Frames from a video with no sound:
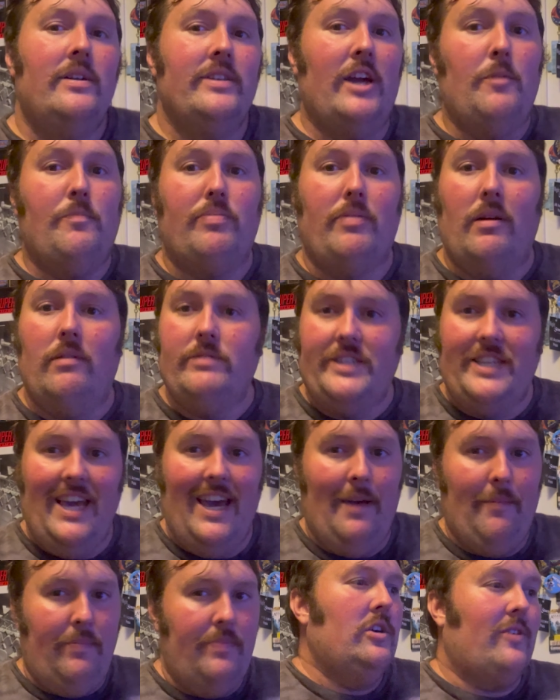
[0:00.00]
Now, pro
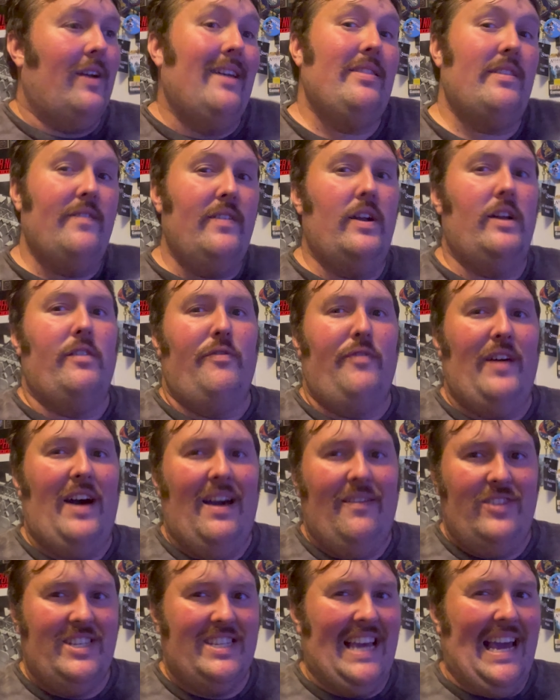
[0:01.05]
tip, Grand Theft Auto
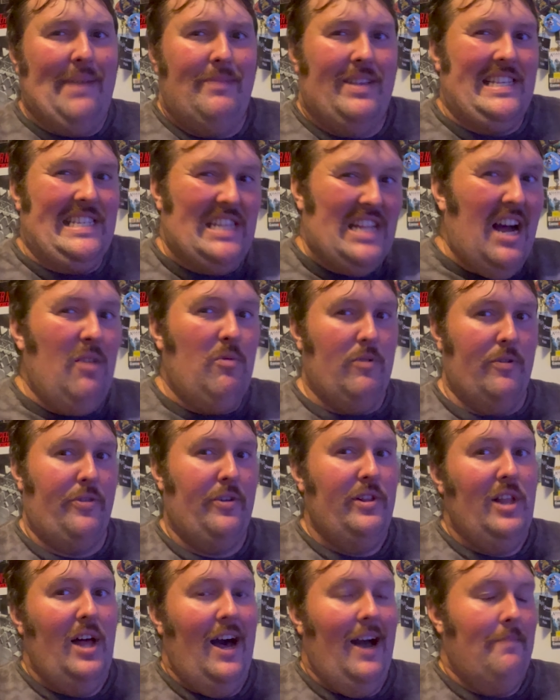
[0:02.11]
5 is a game that's not worth a
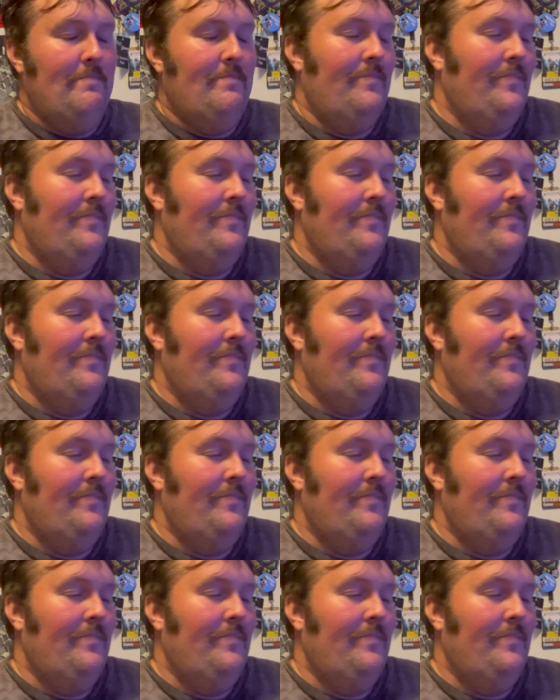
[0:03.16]
lot.